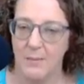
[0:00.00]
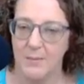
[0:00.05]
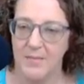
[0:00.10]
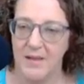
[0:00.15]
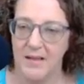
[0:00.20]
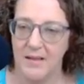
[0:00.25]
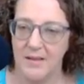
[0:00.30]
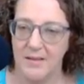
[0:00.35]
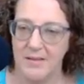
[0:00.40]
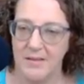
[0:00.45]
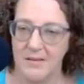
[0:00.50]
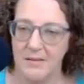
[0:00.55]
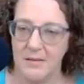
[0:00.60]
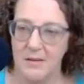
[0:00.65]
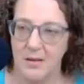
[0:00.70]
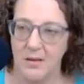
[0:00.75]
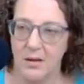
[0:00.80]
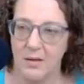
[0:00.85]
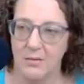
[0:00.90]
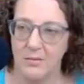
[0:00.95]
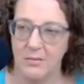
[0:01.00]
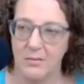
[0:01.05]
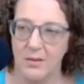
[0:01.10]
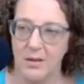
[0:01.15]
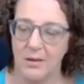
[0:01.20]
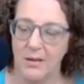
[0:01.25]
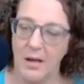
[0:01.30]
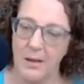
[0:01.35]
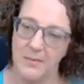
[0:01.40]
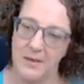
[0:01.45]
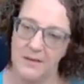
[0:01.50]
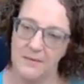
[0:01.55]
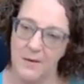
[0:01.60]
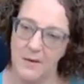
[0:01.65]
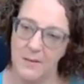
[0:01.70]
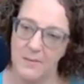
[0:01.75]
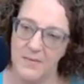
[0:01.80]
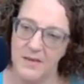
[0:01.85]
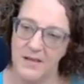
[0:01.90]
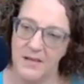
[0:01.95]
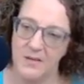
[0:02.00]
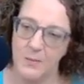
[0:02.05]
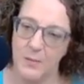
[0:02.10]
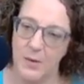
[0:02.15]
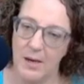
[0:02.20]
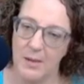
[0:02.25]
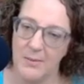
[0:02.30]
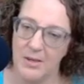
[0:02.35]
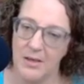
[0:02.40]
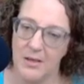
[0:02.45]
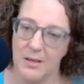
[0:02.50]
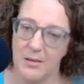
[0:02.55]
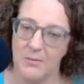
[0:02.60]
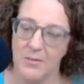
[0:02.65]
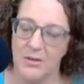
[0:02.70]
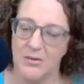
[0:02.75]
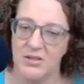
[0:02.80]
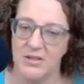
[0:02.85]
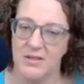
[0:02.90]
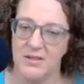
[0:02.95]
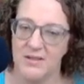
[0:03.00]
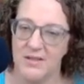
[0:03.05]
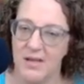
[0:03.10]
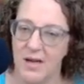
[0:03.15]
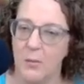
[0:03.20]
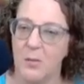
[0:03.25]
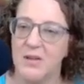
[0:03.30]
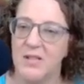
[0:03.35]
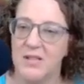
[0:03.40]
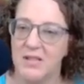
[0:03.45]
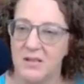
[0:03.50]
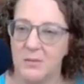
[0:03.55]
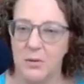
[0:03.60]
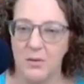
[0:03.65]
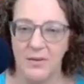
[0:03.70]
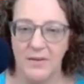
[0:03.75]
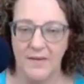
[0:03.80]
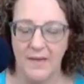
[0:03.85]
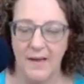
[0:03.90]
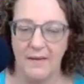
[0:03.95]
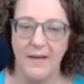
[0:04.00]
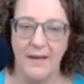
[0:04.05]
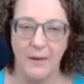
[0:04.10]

because, you're coming from these primary emotions, and I want to support that.